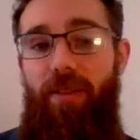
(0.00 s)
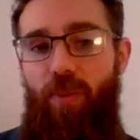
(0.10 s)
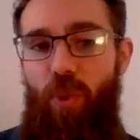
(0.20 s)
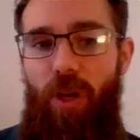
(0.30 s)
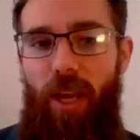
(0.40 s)

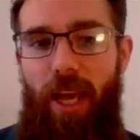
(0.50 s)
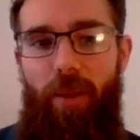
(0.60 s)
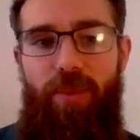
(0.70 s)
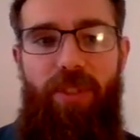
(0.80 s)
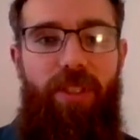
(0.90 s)
will
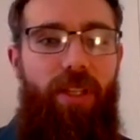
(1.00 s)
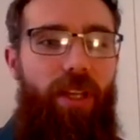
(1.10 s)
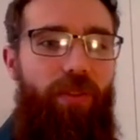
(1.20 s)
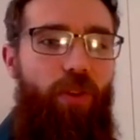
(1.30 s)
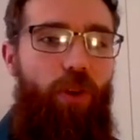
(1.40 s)
collapse
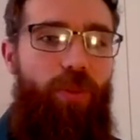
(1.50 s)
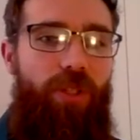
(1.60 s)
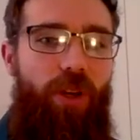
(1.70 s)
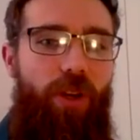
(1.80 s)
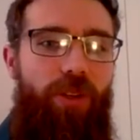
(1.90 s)
and form mm-hmm.
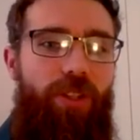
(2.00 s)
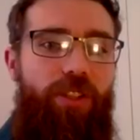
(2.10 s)
stars.